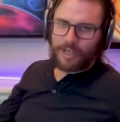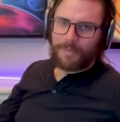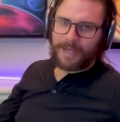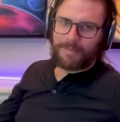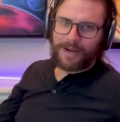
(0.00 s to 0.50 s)

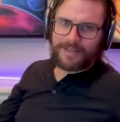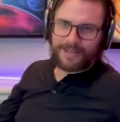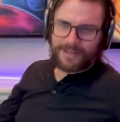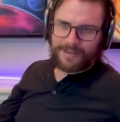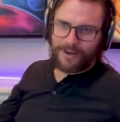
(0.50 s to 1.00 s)
You big
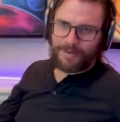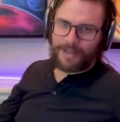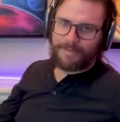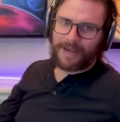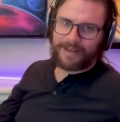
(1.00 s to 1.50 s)
brains can talk
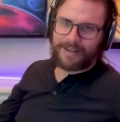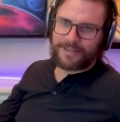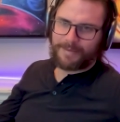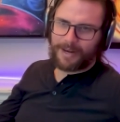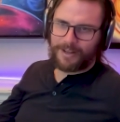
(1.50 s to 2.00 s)
about the
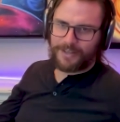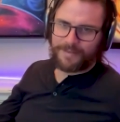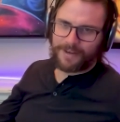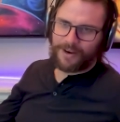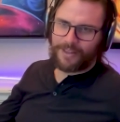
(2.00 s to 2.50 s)
mechanism, and I'll
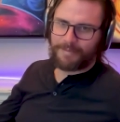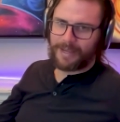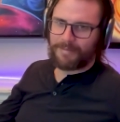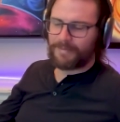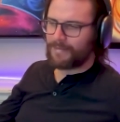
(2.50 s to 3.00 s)
just figure out the
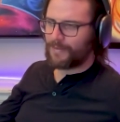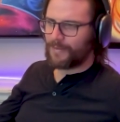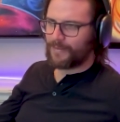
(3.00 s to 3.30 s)
meme